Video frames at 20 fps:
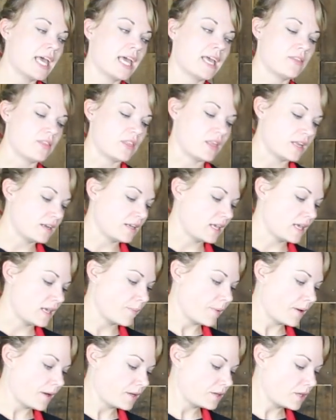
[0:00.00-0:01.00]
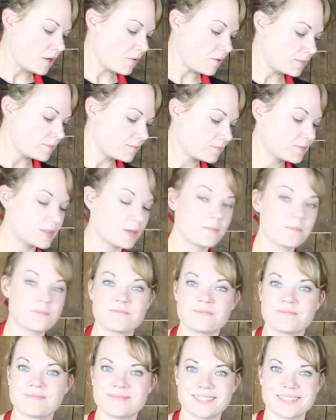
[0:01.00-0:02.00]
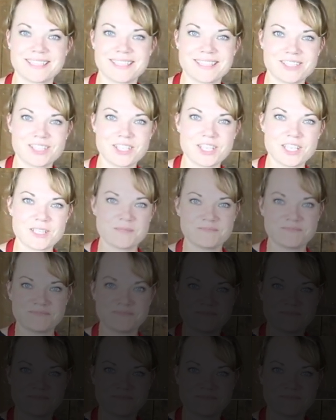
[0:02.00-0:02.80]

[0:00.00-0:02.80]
and then keep on going. So let's get started.